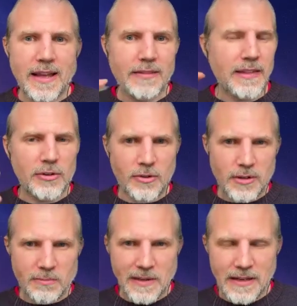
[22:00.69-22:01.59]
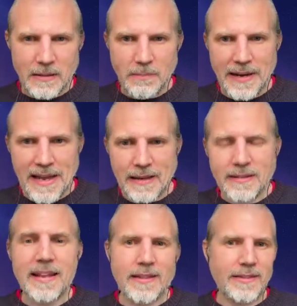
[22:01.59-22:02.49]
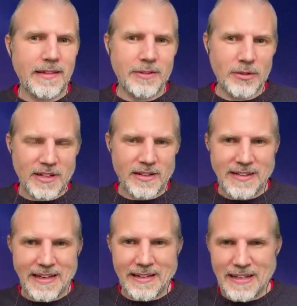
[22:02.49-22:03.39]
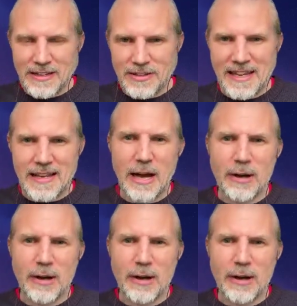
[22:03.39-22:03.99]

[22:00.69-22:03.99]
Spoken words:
and then you can make a plan, and then you can take